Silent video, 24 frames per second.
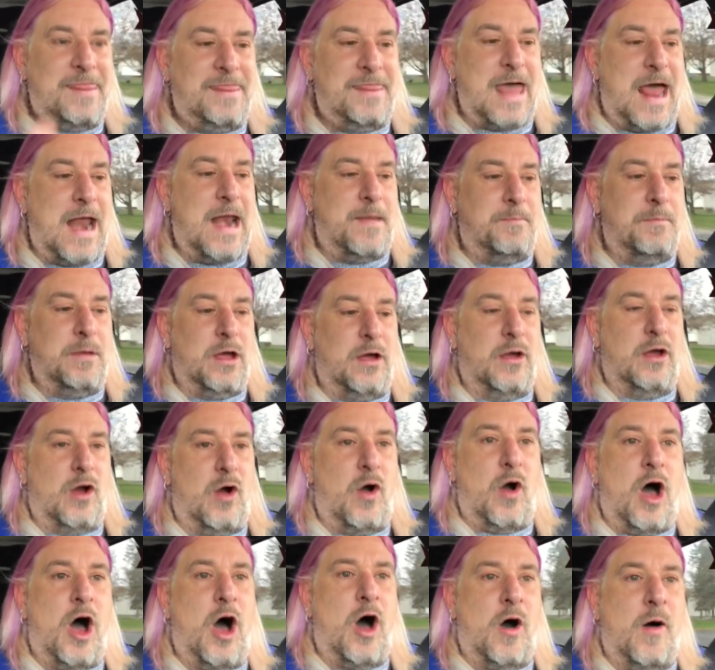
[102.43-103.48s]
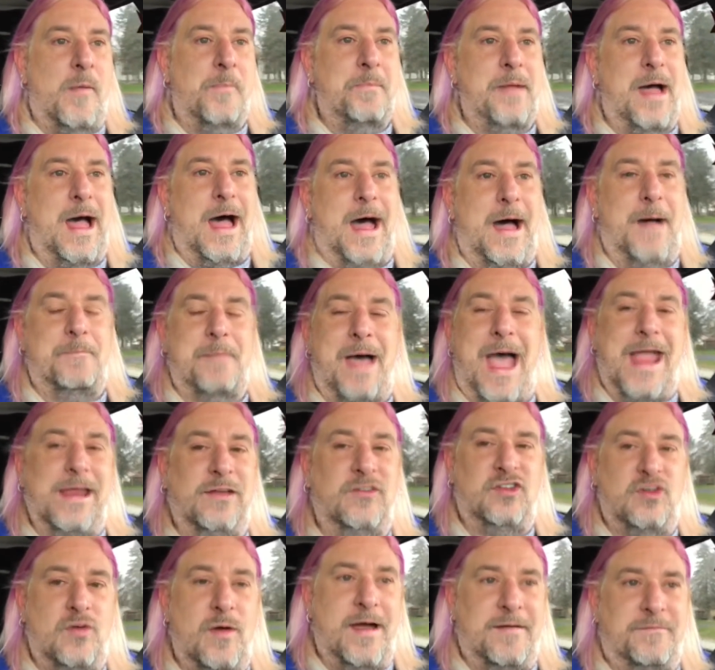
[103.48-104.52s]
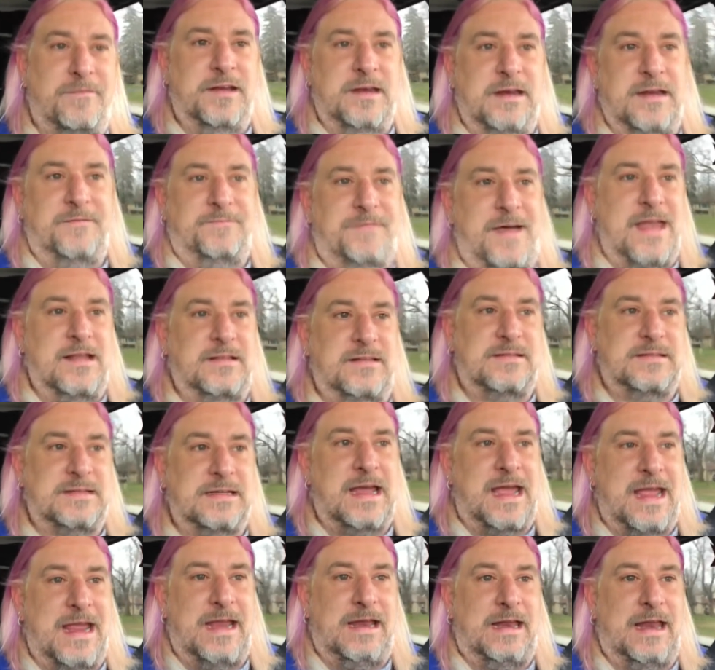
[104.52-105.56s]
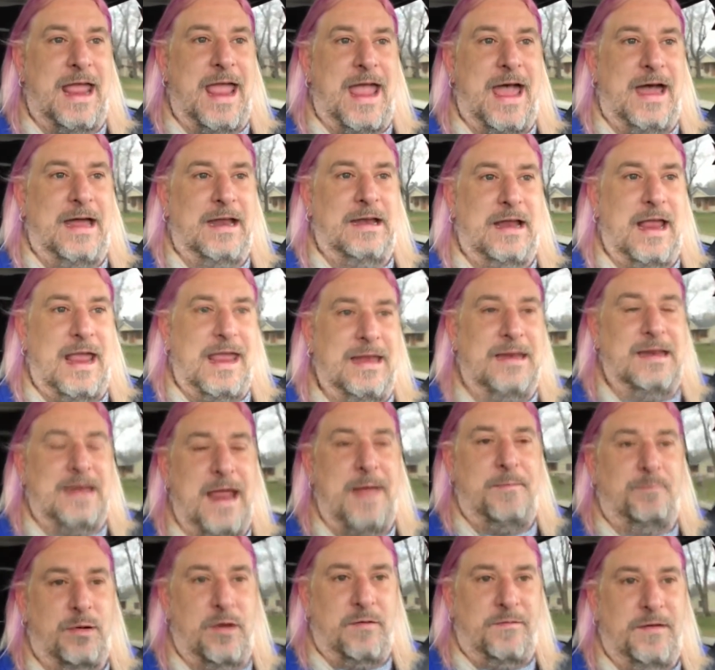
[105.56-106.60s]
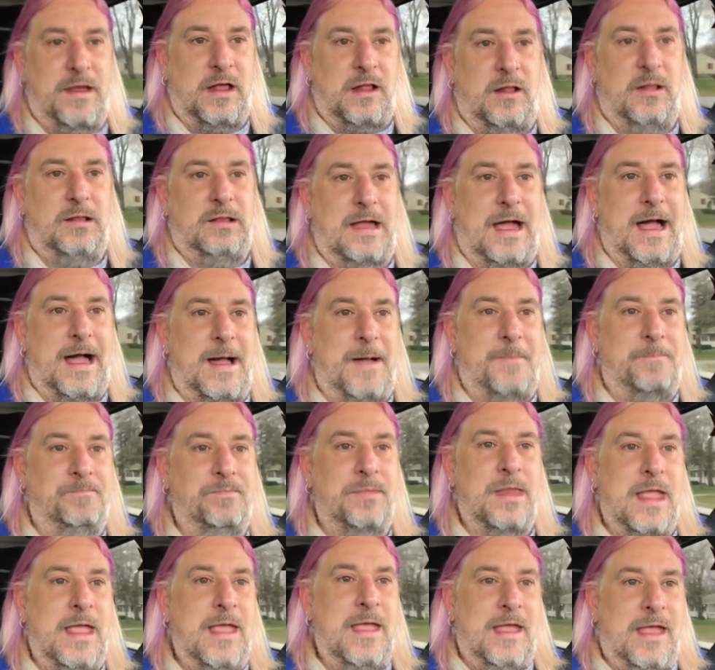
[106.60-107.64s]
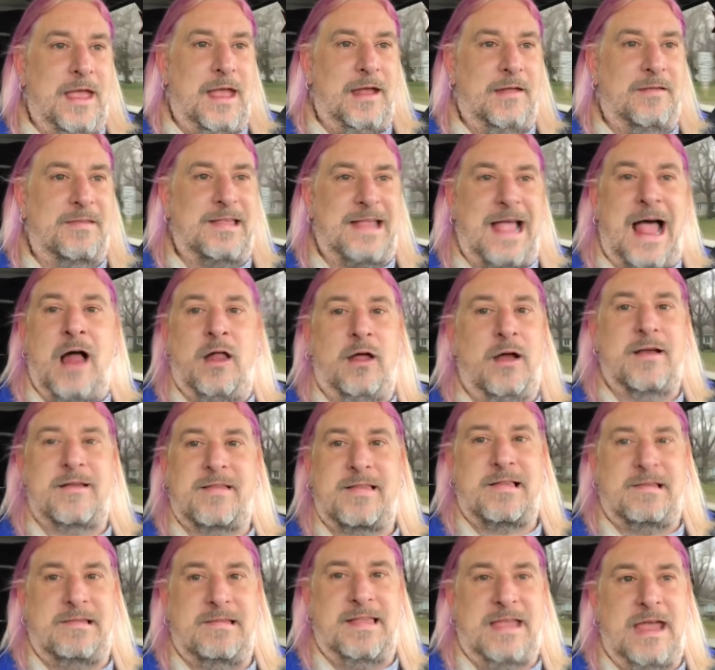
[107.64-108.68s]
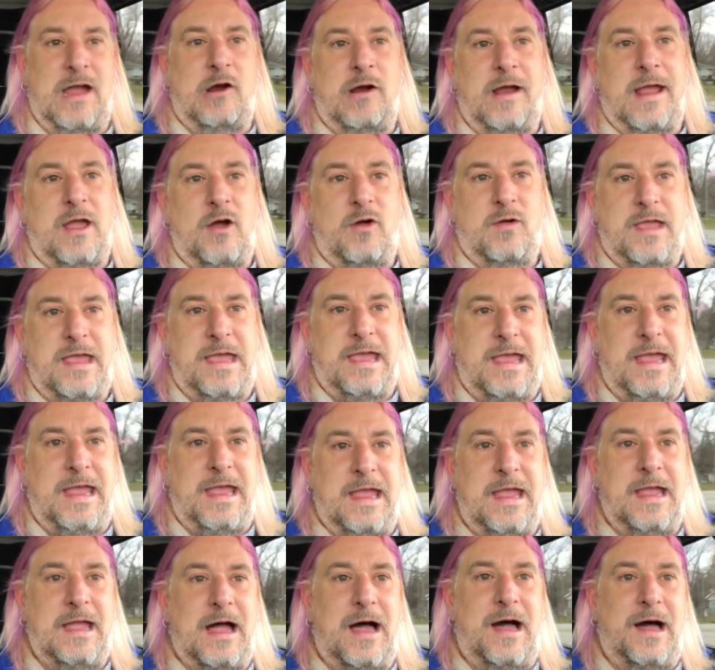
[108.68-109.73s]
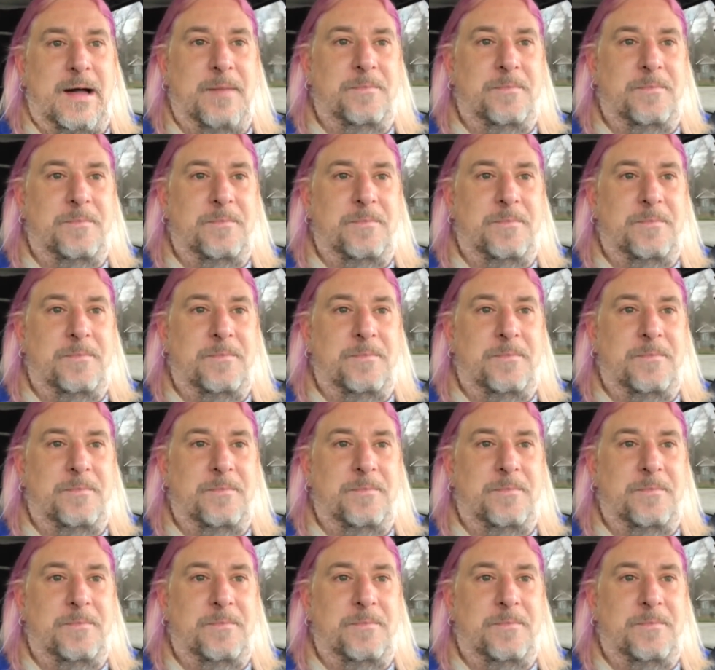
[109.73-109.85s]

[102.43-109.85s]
Then I'm gonna go home. I do have an event tonight in Naperville. It's Alex's karaoke.